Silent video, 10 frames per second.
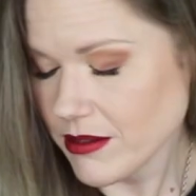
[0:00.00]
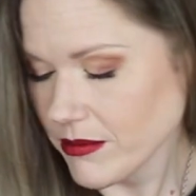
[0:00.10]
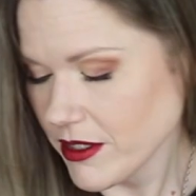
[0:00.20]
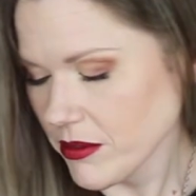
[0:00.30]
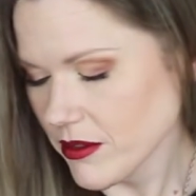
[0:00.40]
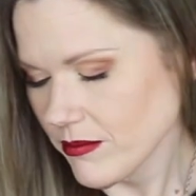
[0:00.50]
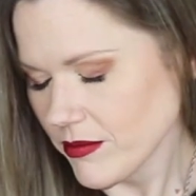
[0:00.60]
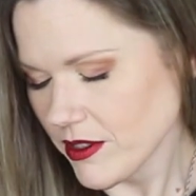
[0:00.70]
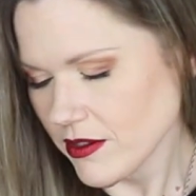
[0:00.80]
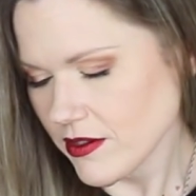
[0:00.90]
some Libra,
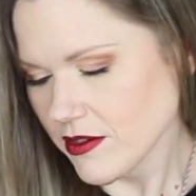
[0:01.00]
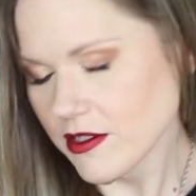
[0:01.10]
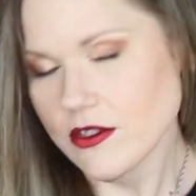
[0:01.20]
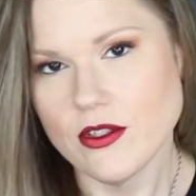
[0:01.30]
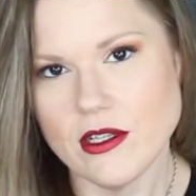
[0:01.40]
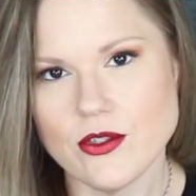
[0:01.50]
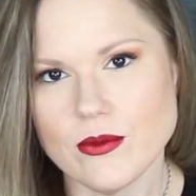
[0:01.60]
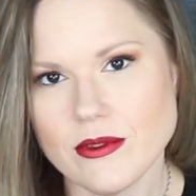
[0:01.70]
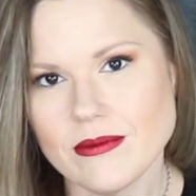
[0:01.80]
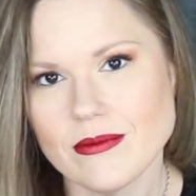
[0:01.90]
but it's
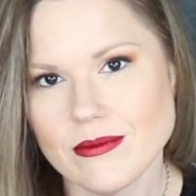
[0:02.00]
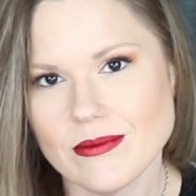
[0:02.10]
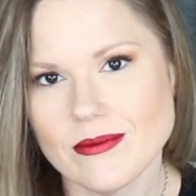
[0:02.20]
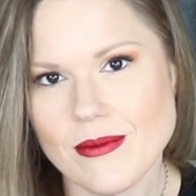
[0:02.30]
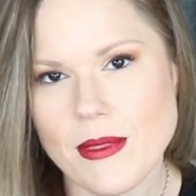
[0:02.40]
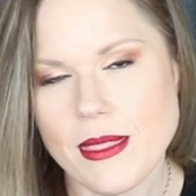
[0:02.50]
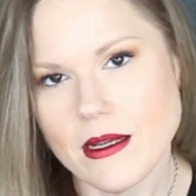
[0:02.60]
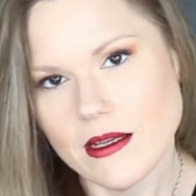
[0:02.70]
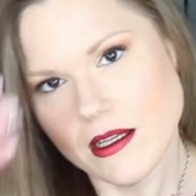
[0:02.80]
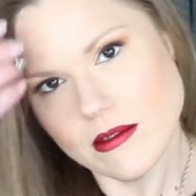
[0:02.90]
contractual.
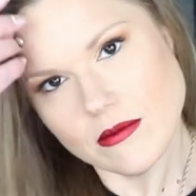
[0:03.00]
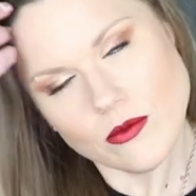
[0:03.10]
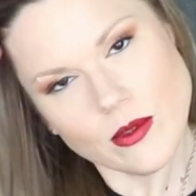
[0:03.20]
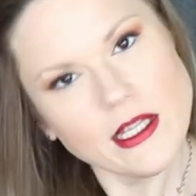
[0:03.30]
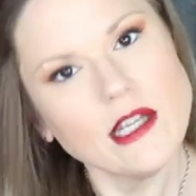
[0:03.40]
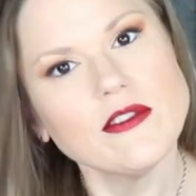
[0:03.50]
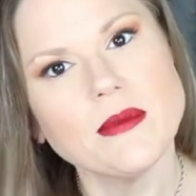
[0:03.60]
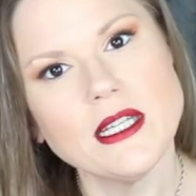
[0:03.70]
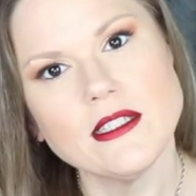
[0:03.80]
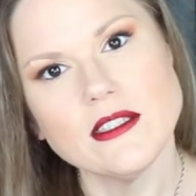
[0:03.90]
Okay, we have
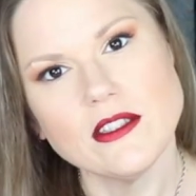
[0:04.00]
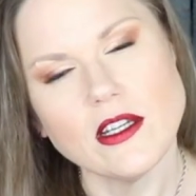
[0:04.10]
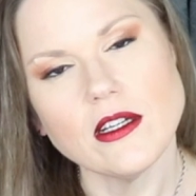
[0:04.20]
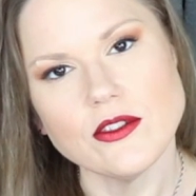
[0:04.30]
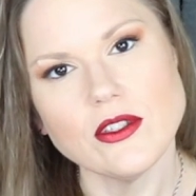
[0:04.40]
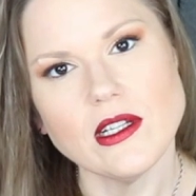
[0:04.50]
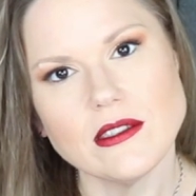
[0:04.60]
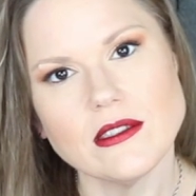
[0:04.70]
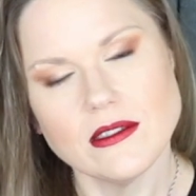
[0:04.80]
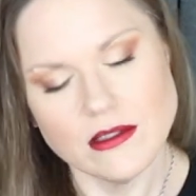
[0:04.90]
abandoned the
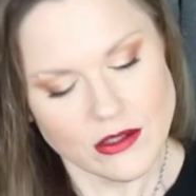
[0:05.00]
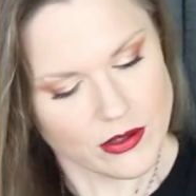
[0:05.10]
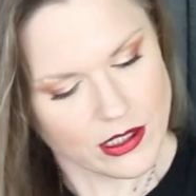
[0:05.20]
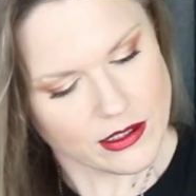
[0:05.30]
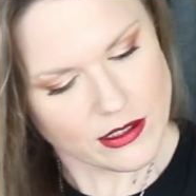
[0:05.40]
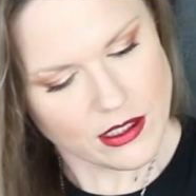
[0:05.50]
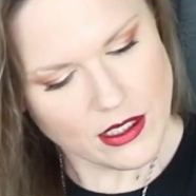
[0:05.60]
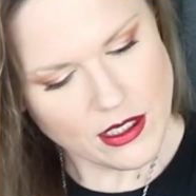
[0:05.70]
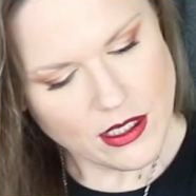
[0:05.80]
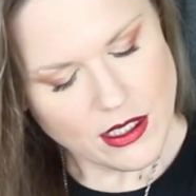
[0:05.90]
contract, all right?
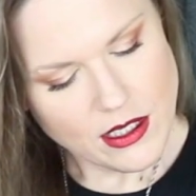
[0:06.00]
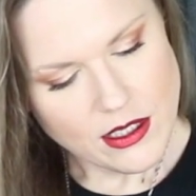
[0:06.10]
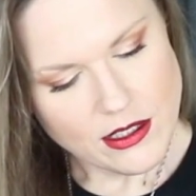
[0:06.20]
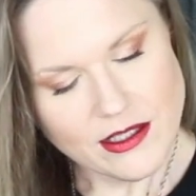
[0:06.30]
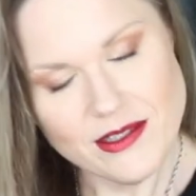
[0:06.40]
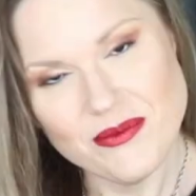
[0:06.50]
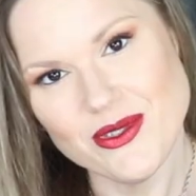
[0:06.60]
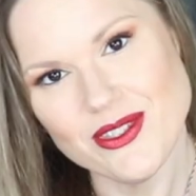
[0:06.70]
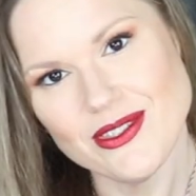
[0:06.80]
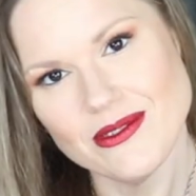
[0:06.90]
The
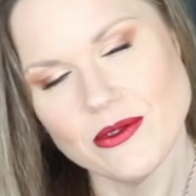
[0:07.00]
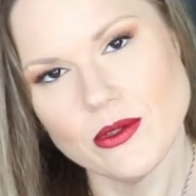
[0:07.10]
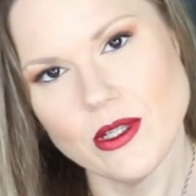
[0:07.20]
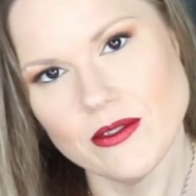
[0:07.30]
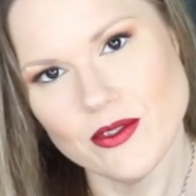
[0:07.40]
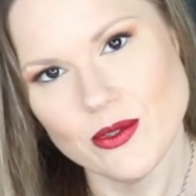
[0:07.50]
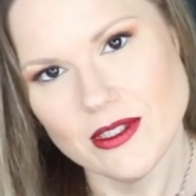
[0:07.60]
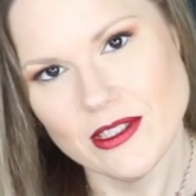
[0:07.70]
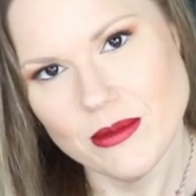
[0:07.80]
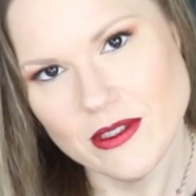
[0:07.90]
Empress, dual card of
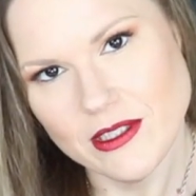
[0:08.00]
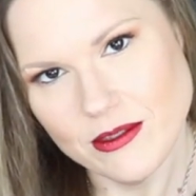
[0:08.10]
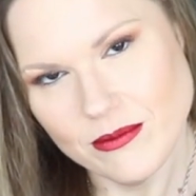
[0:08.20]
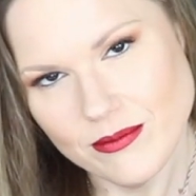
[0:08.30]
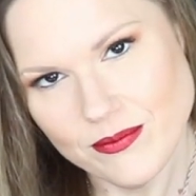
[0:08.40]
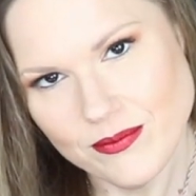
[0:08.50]
Taurus, Libra again.